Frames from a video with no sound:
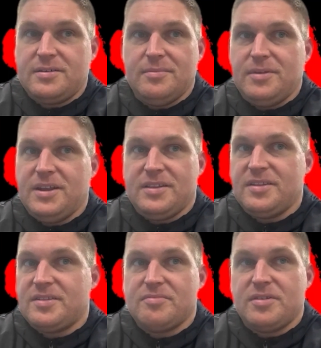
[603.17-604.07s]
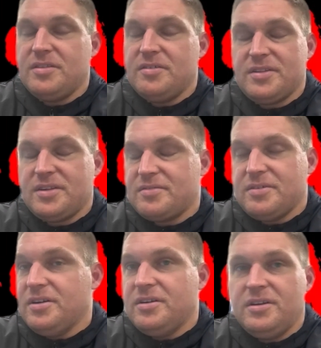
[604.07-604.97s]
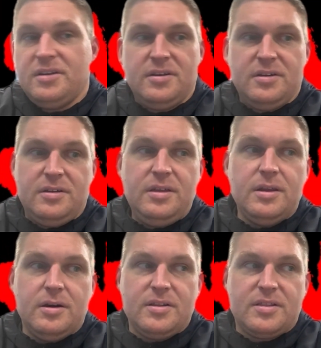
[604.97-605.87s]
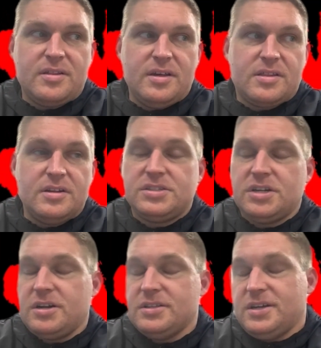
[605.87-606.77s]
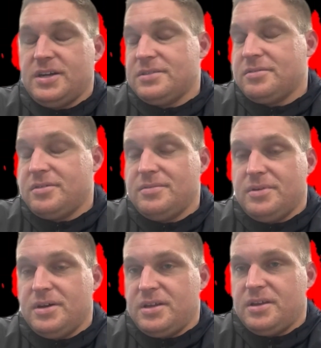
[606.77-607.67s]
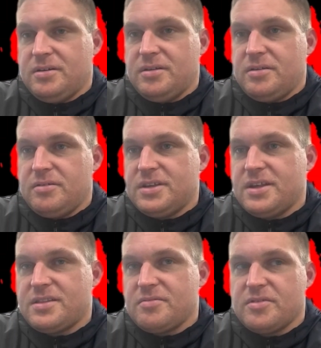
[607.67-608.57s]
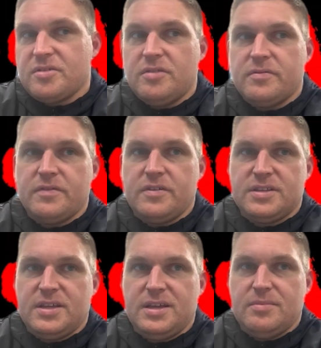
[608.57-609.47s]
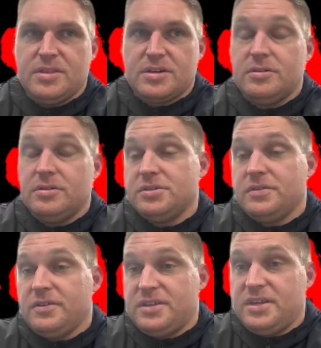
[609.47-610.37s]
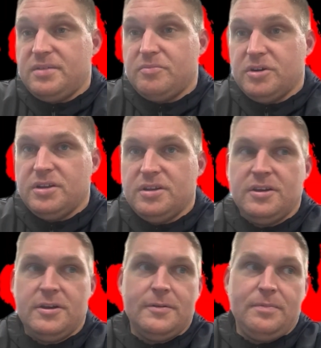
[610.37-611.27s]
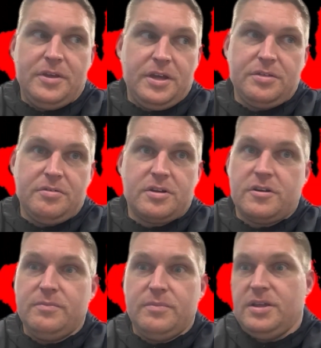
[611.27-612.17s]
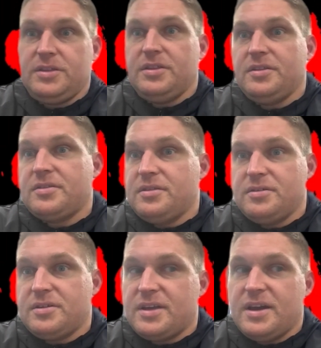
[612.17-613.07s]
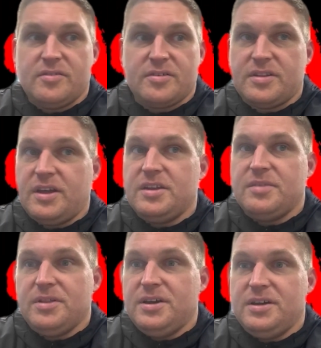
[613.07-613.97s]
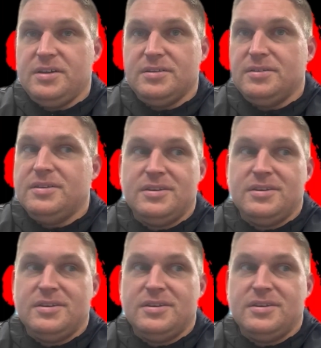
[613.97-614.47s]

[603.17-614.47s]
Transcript: I mean, it's just one of those things where, you know, it's uncharted territory, but, you know, it'll test the resolve of your team and the culture of your team when you get thrown a curveball like this, you know, because guys are excited to play and,